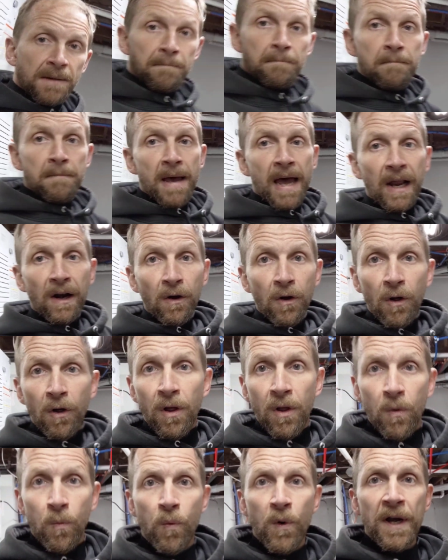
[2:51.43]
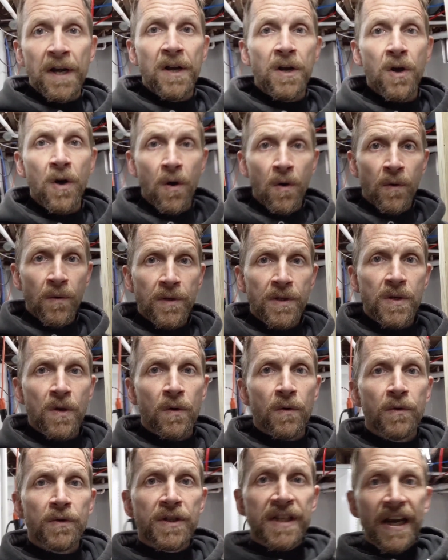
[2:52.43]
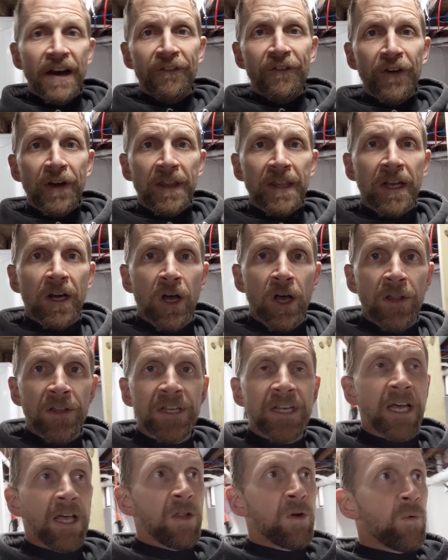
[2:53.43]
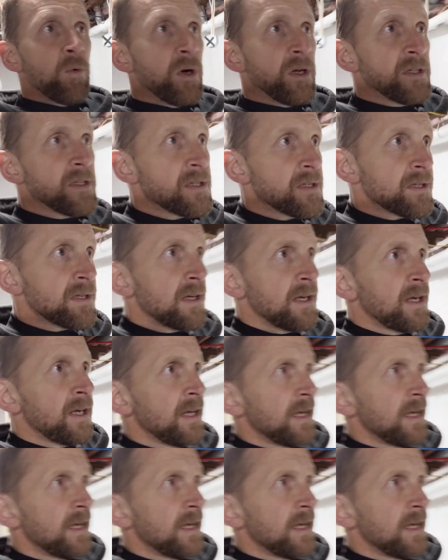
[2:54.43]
a metal window, so it was different than all the other ones.